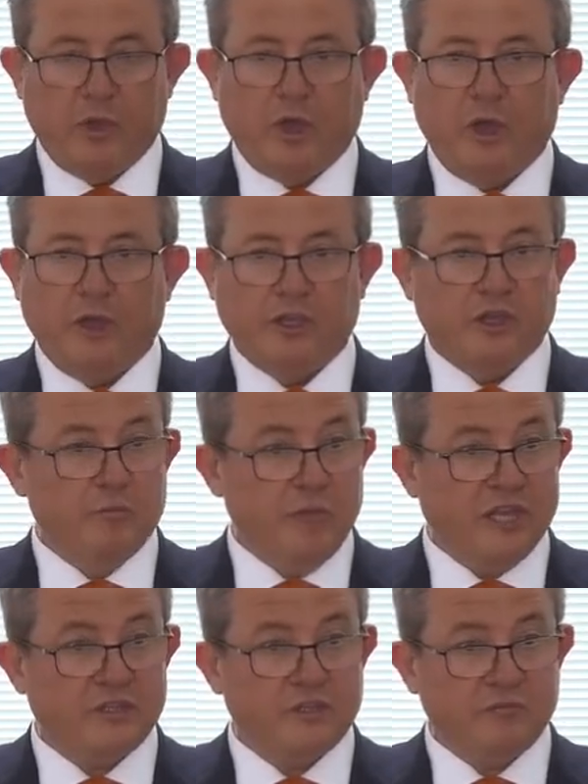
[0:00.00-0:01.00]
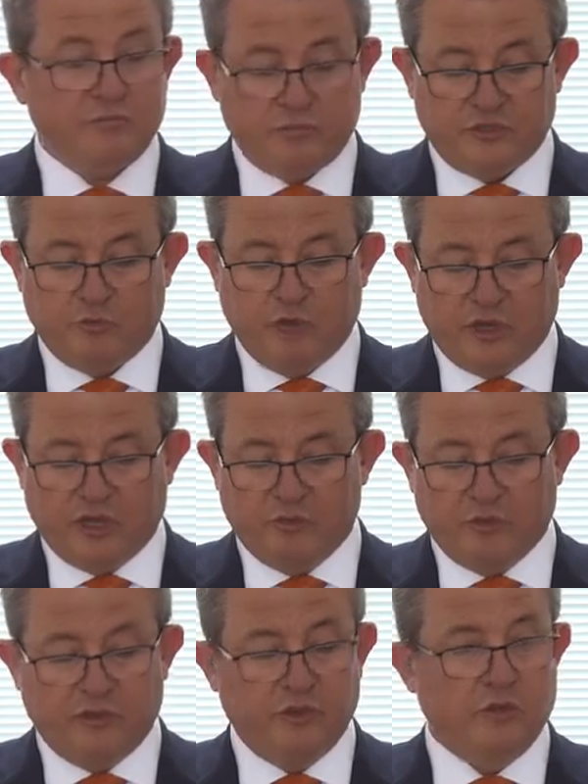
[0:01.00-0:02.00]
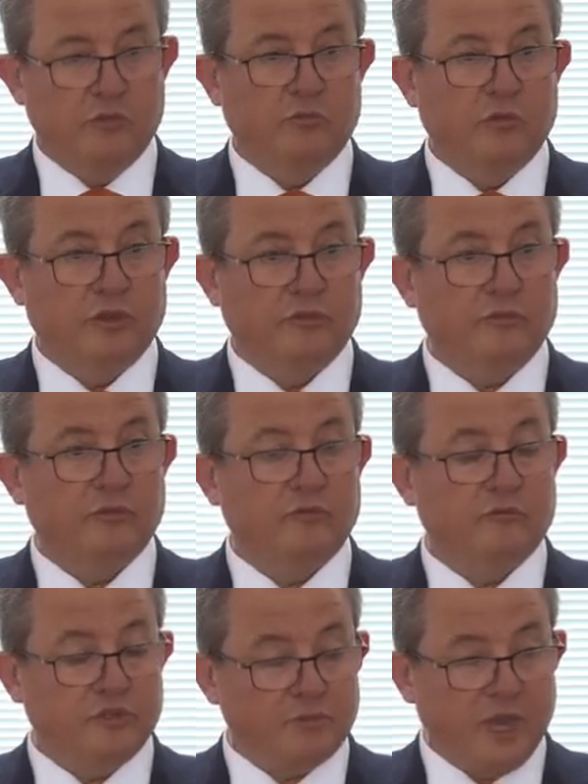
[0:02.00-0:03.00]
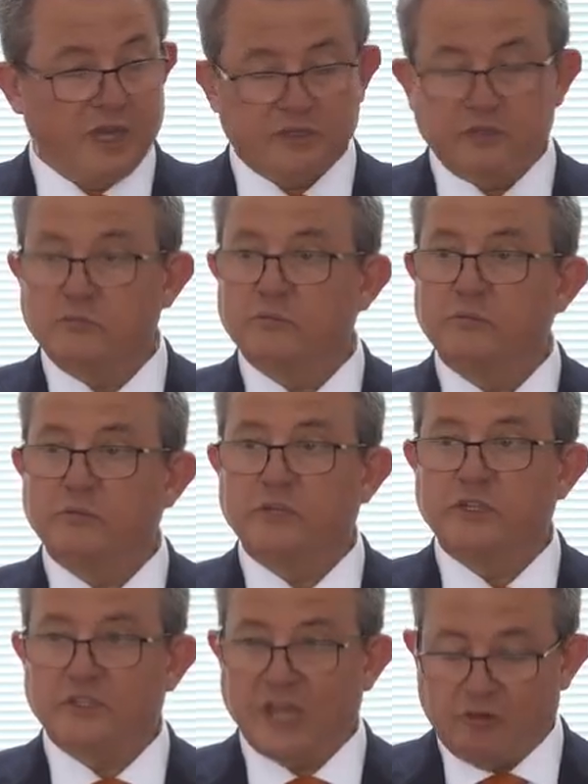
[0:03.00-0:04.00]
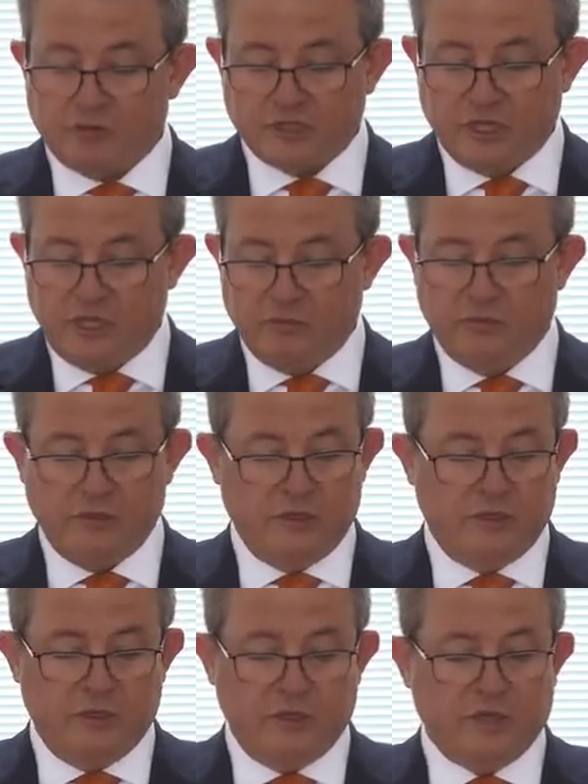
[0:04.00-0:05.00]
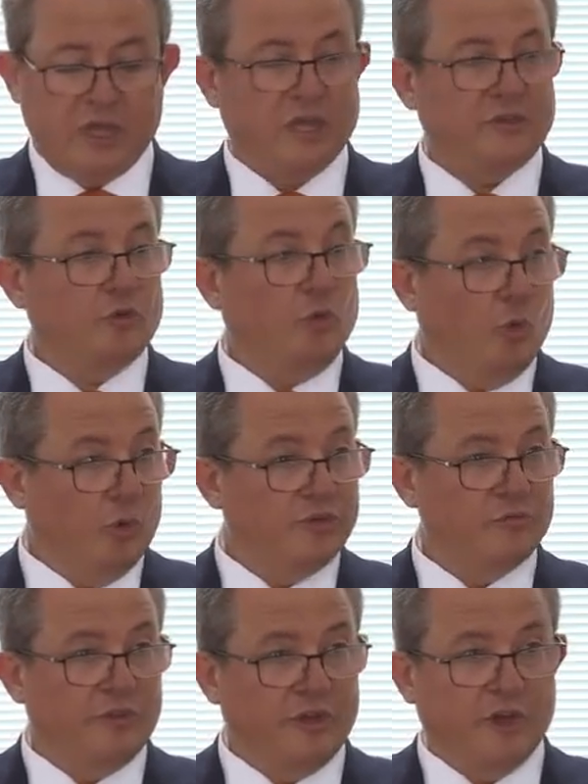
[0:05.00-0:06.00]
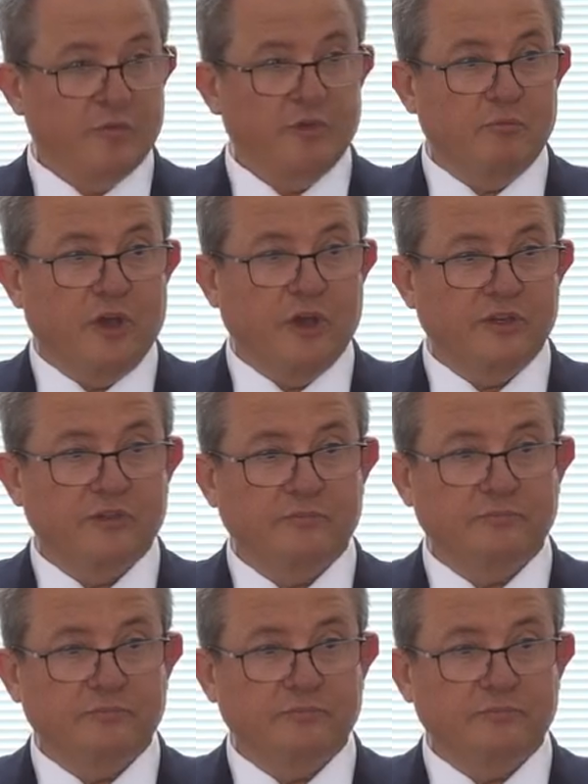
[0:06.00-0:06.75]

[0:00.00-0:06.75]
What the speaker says: I commit to working with you with respect, integrity, and always with an open mind.